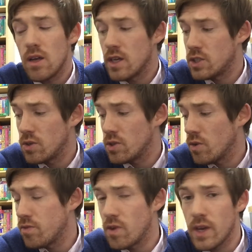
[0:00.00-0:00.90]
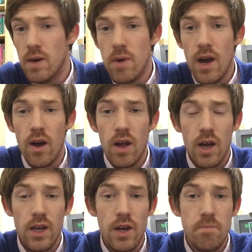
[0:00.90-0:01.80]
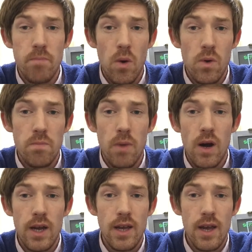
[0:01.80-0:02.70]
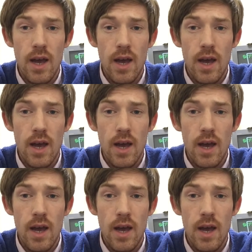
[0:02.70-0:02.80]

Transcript: As you're fully aware, I kind of bulk buy